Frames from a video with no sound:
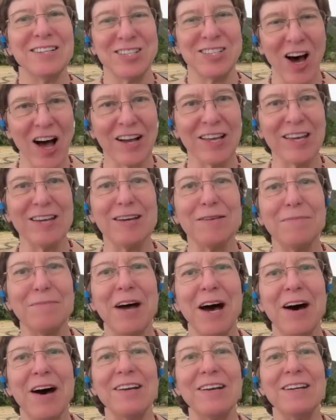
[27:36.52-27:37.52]
Talking
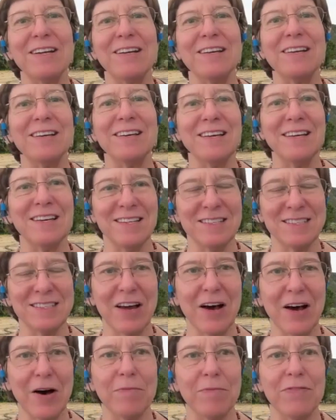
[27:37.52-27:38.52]
about it is
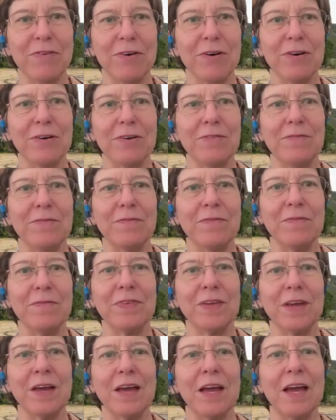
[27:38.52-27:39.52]
helpful.
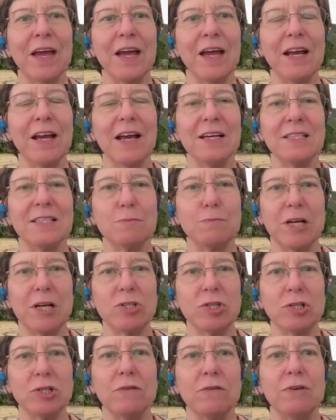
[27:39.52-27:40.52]
And
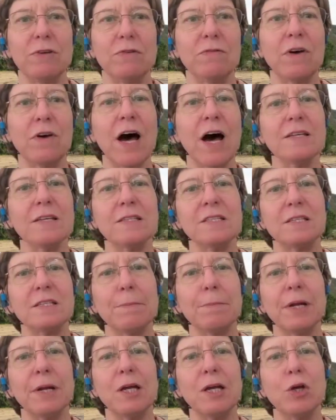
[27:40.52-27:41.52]
especially if you've got
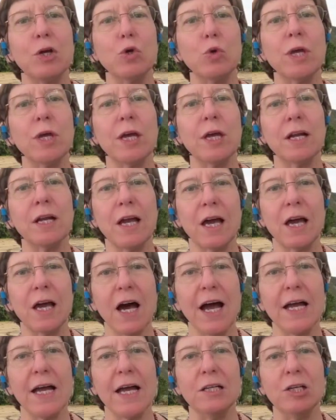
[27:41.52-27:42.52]
somebody who can
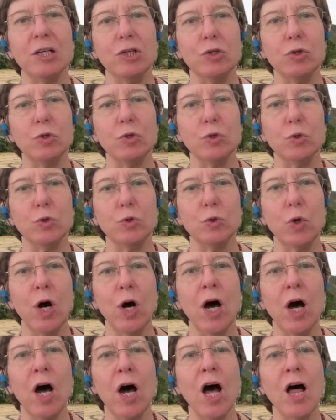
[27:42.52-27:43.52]
guide you
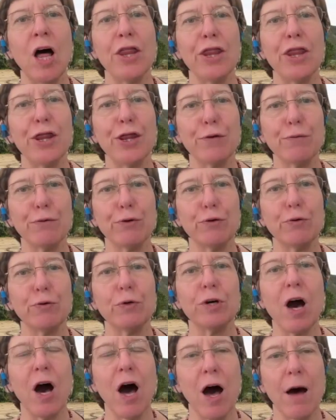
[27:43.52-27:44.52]
through
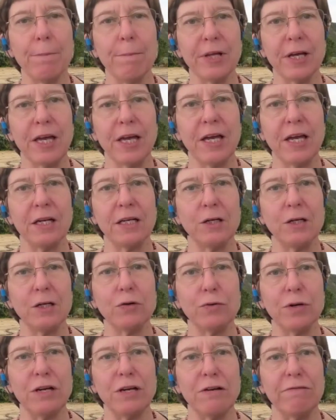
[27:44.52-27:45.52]
complicated
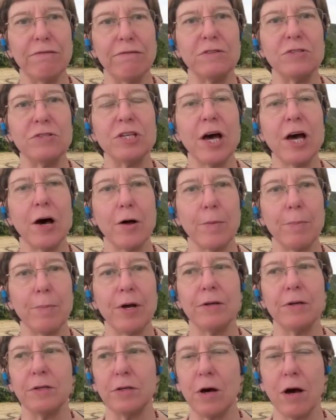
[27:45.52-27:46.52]
grief to help
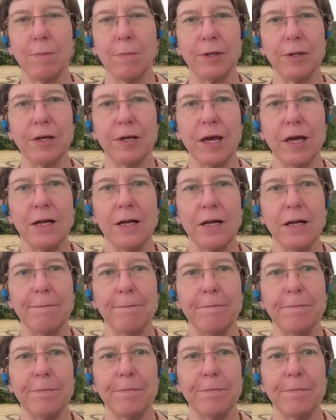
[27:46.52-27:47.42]
uncomplicate it.